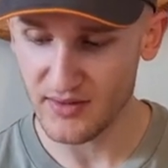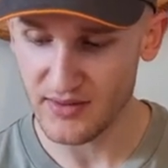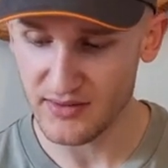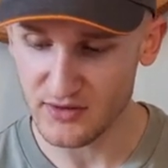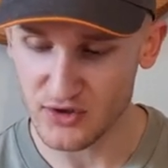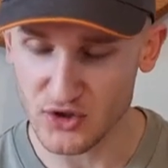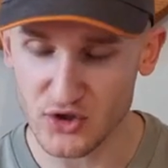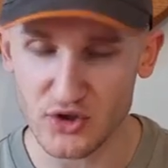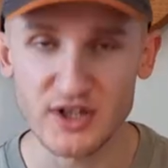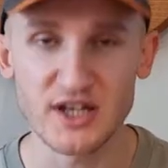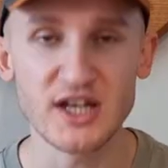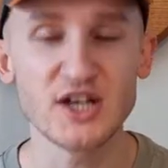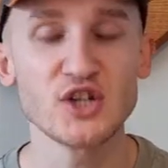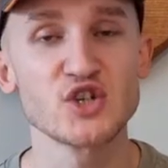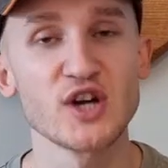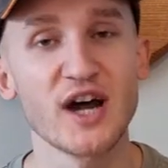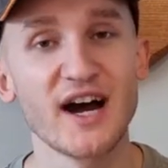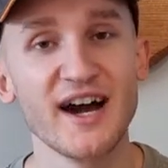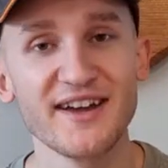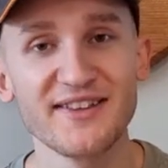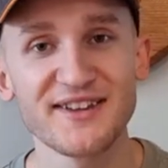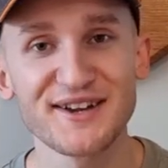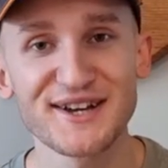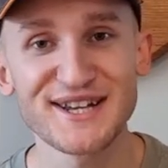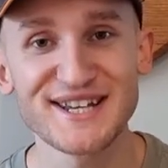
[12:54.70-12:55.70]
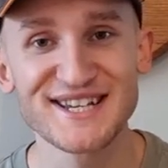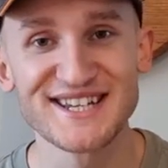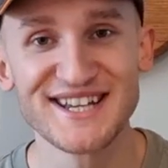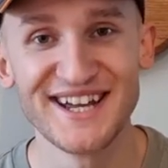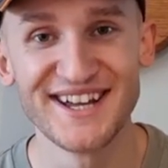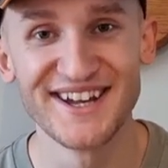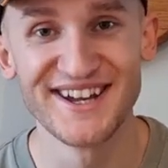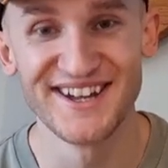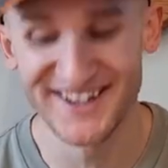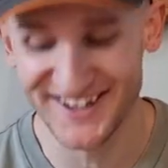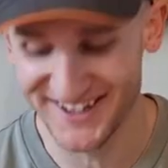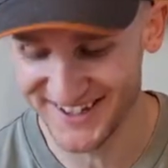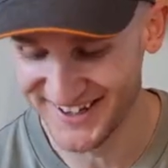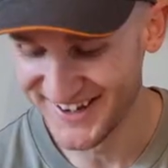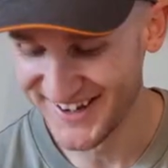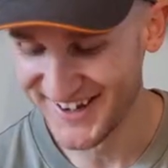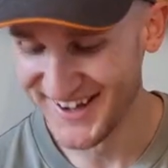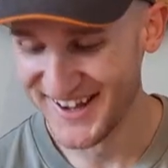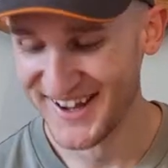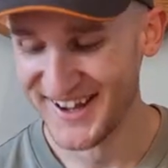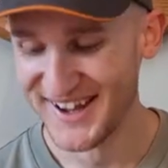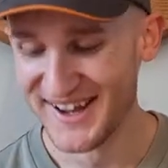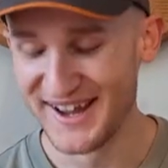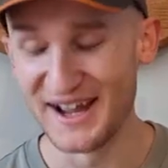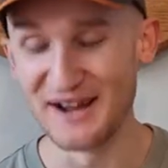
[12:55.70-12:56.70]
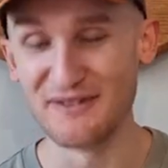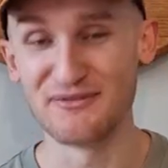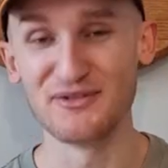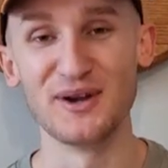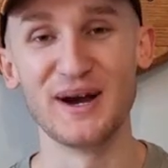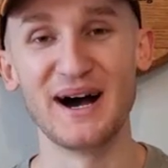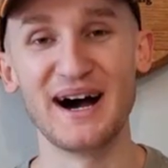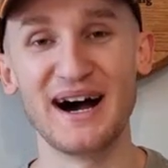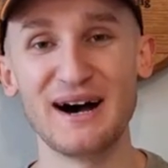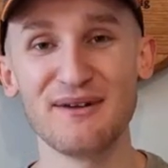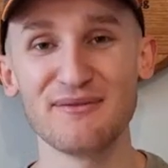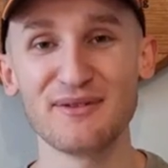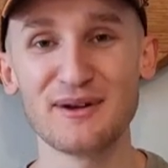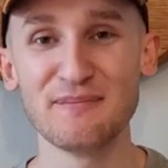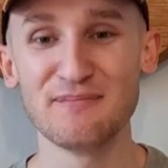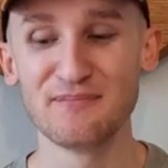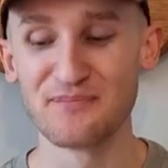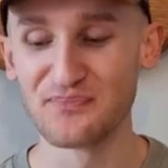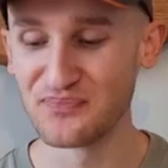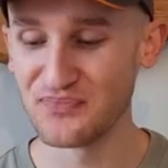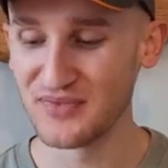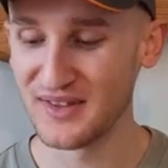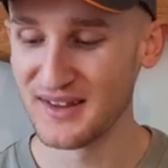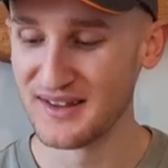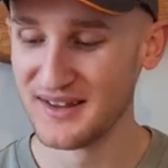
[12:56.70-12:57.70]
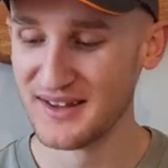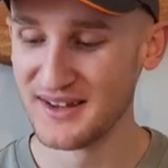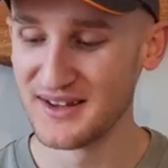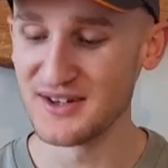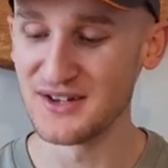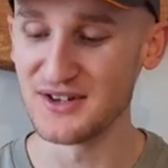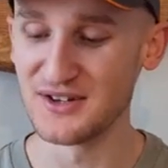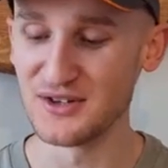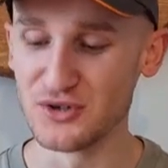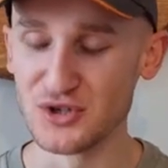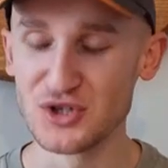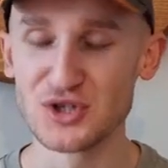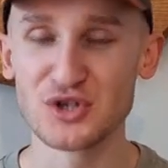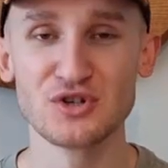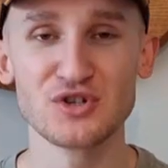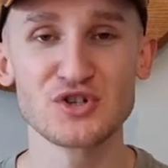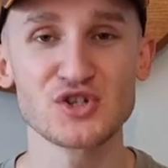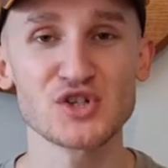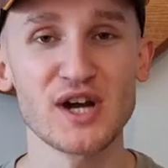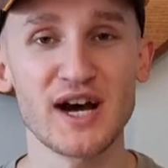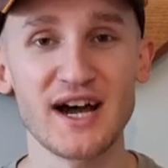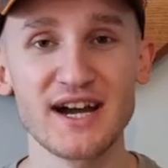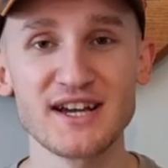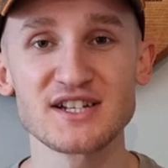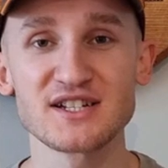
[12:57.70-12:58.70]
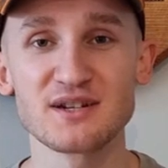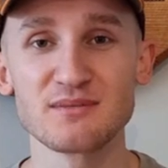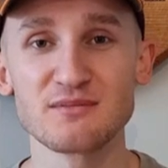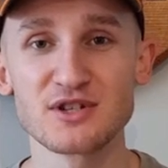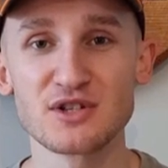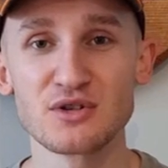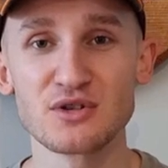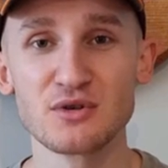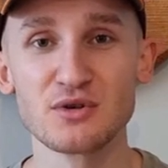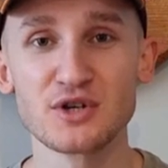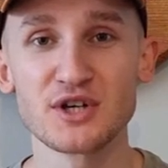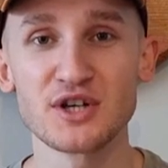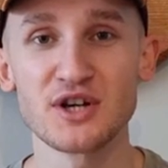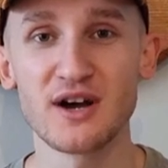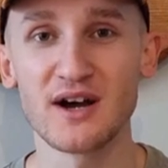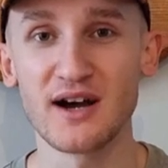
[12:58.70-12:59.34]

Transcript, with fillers: you need to try this. If you haven't, you should try some Stoisha.